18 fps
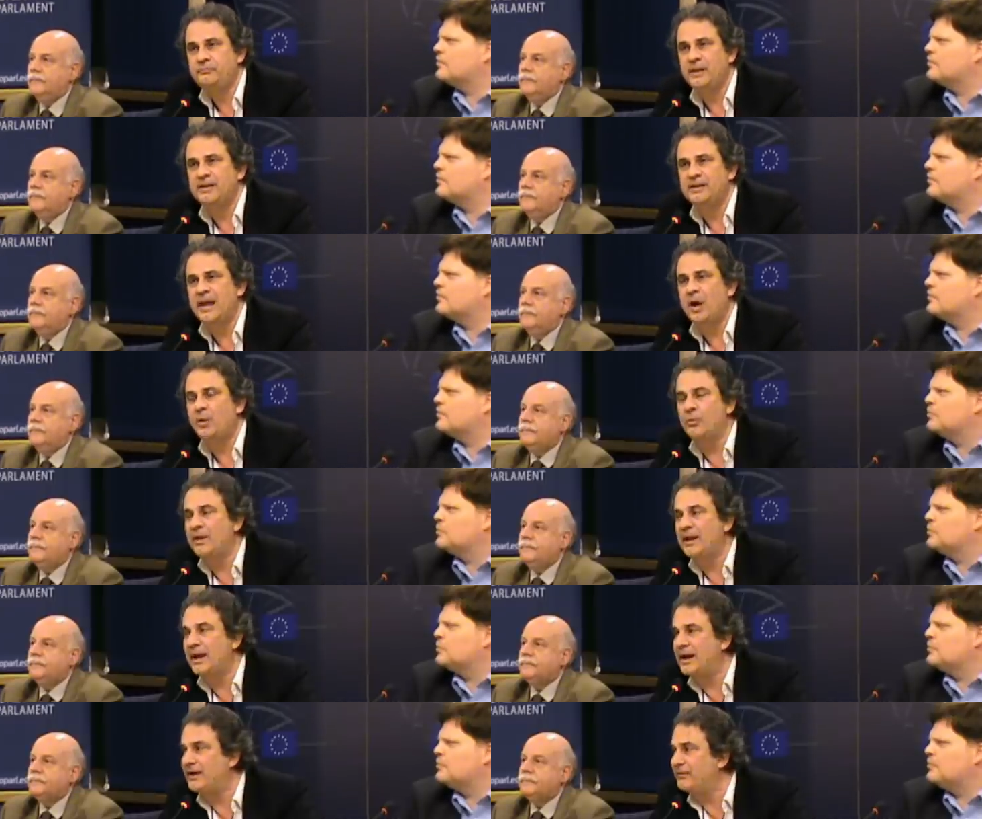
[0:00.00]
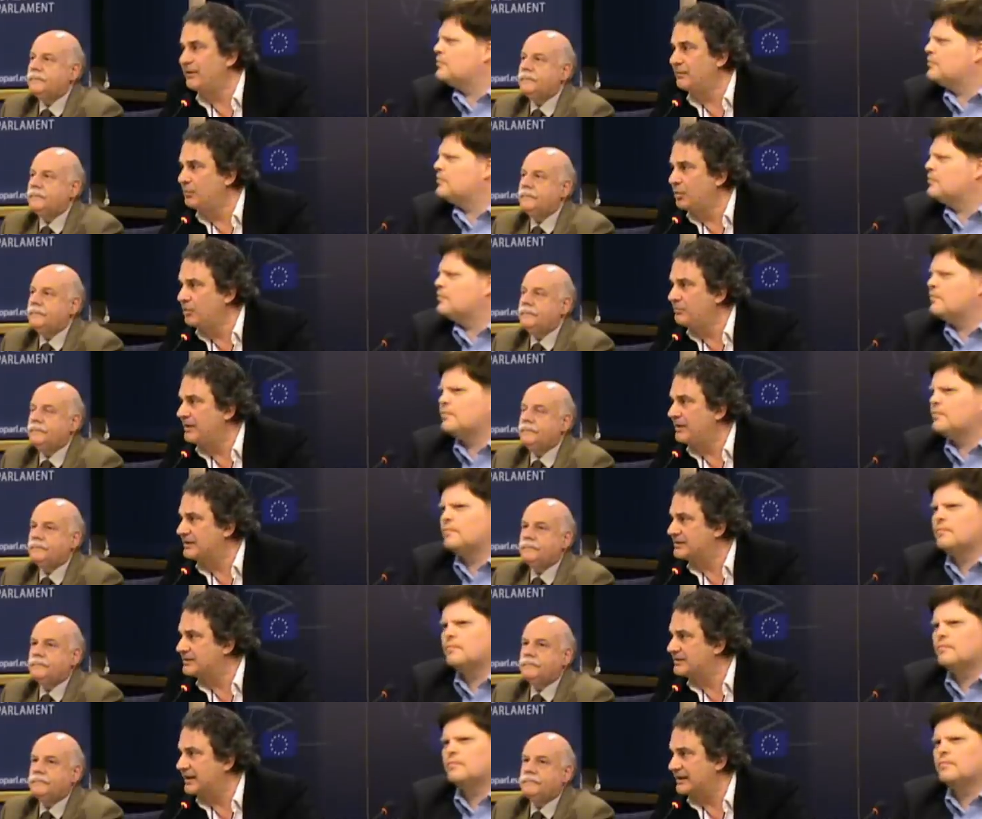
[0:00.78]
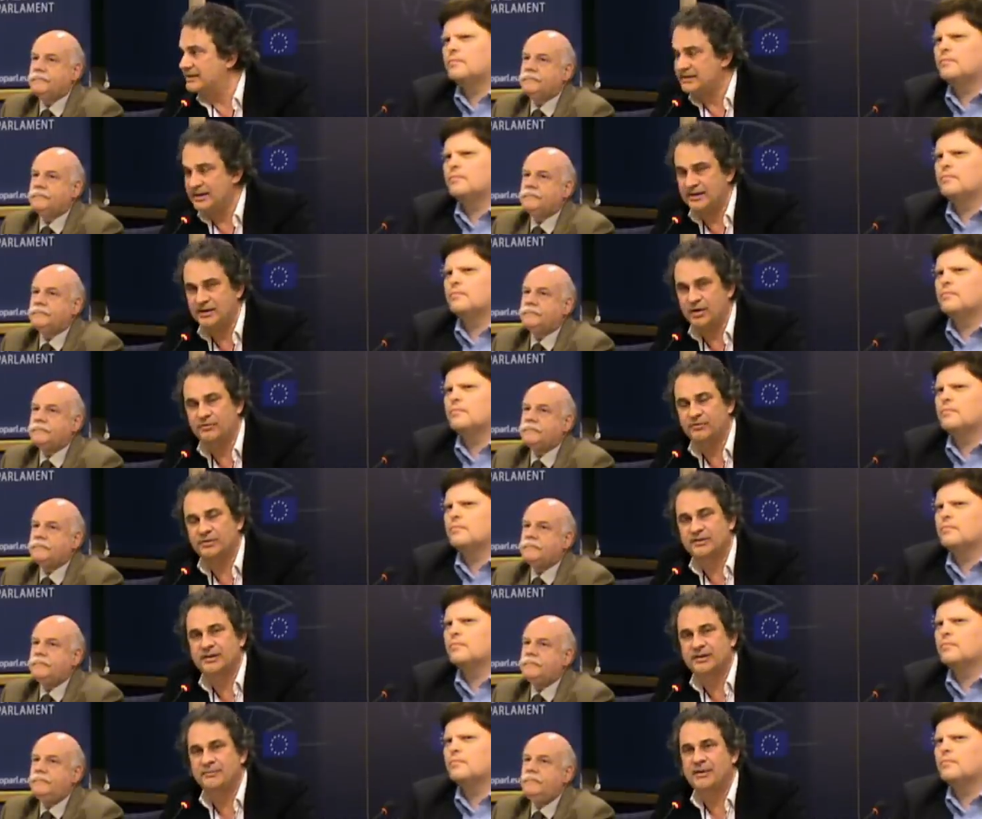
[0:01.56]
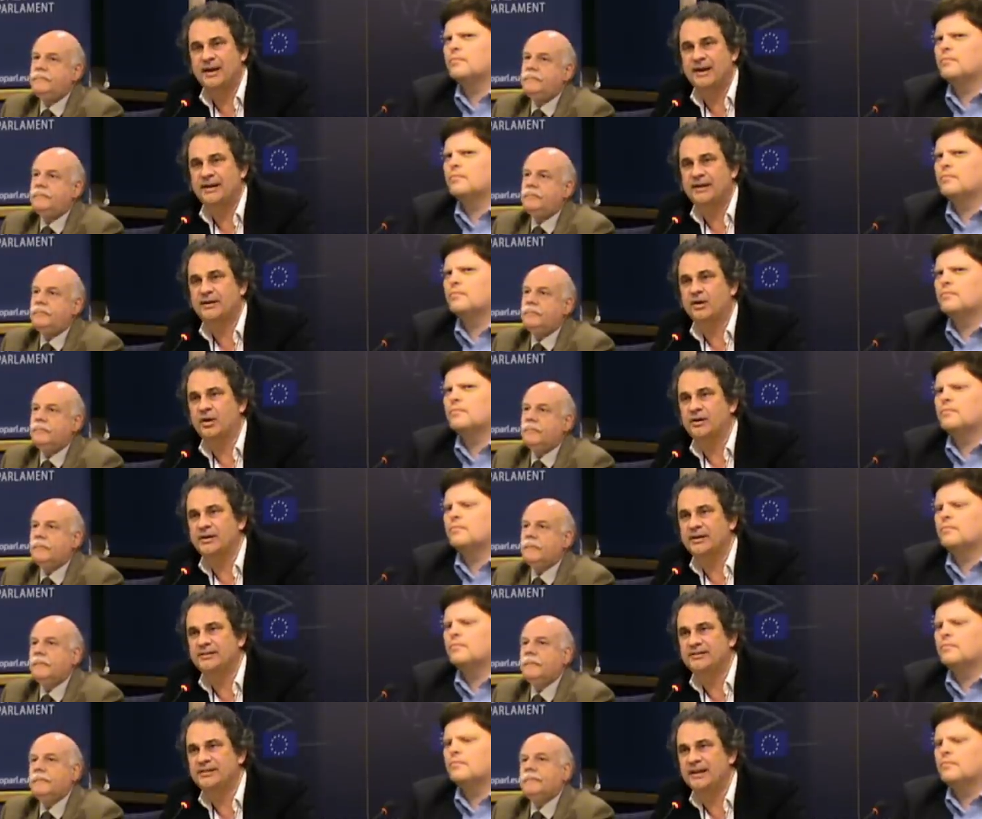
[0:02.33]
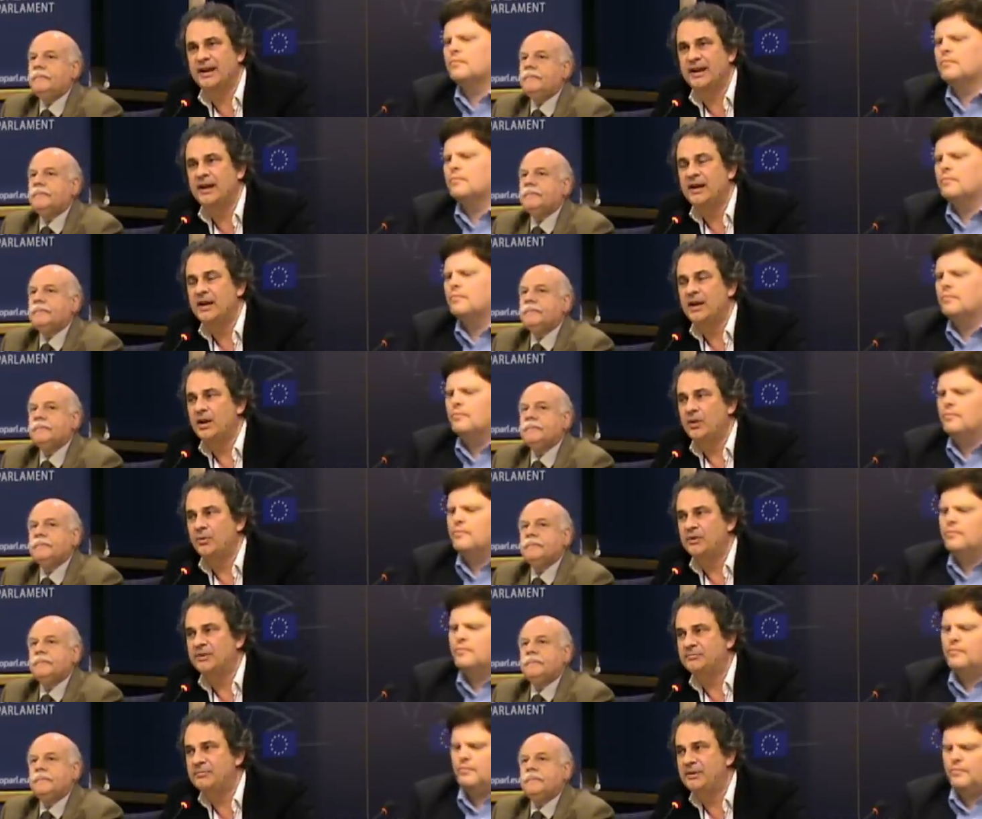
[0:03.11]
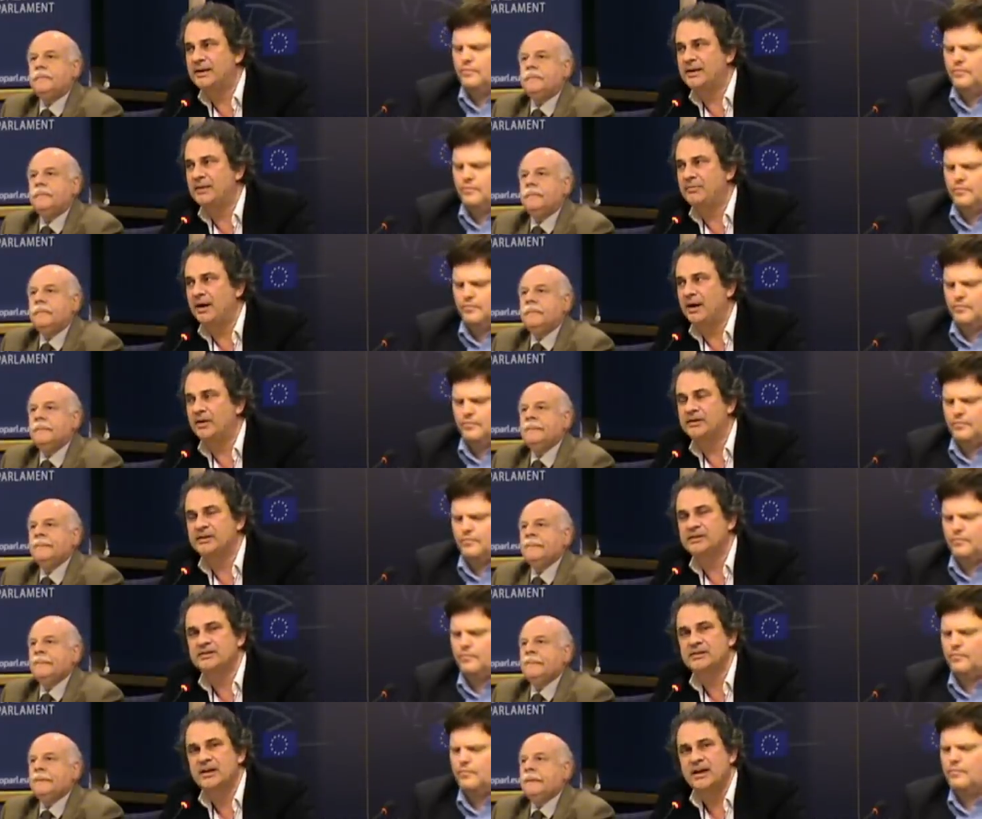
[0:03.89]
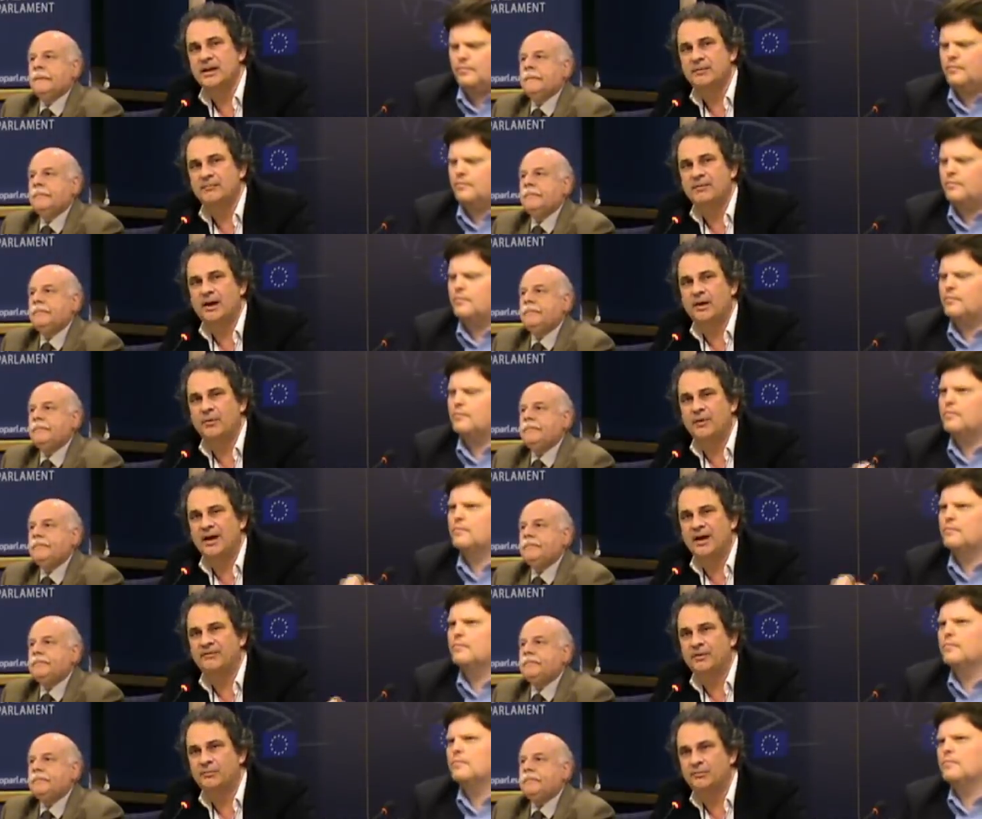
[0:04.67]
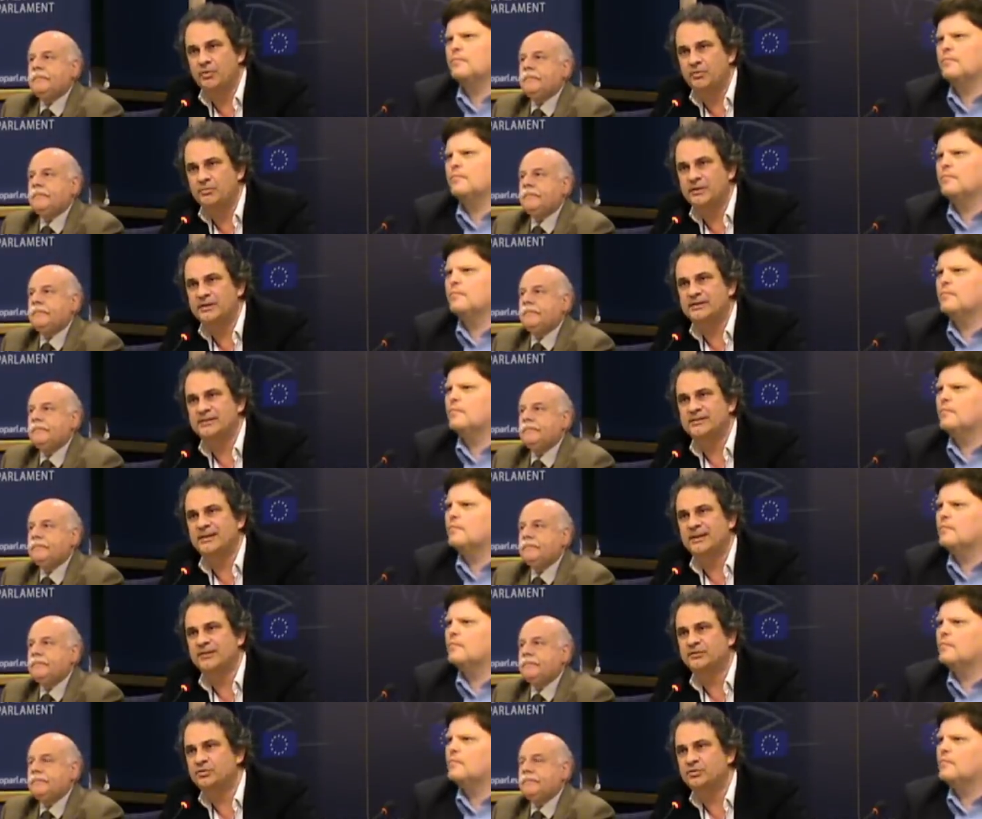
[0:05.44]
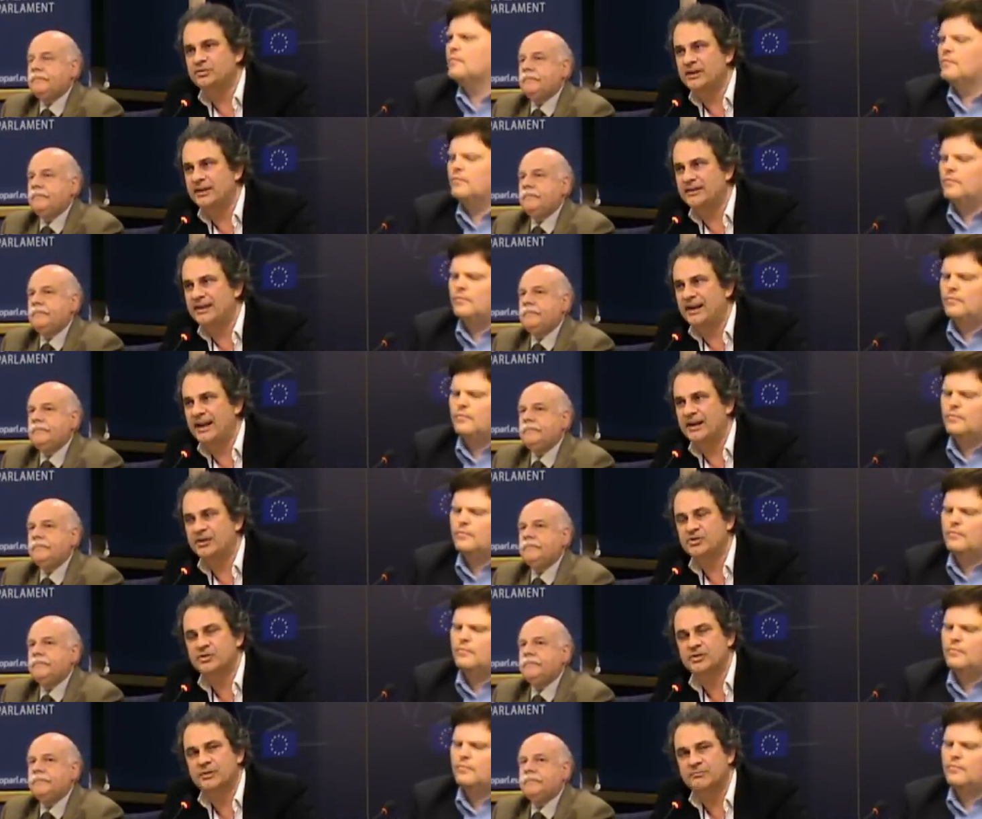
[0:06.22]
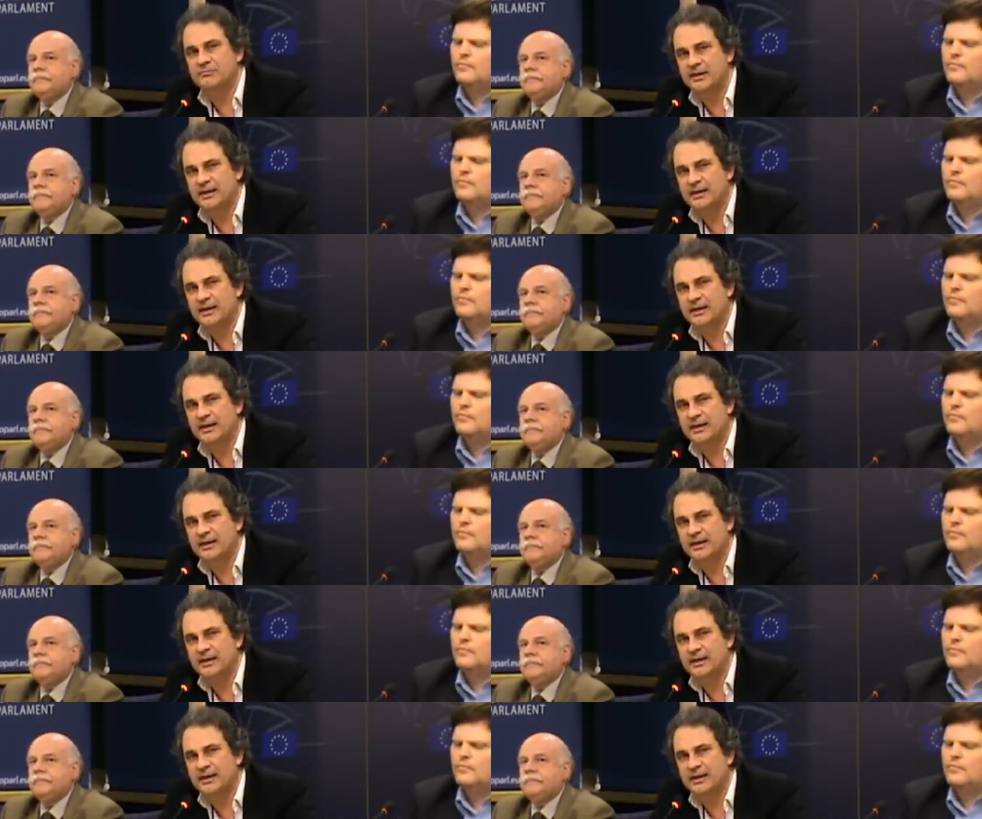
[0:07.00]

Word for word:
Speaker 1: Now we have a movement that, and obviously my colleagues here will speak about it, but we have a movement that stood at election and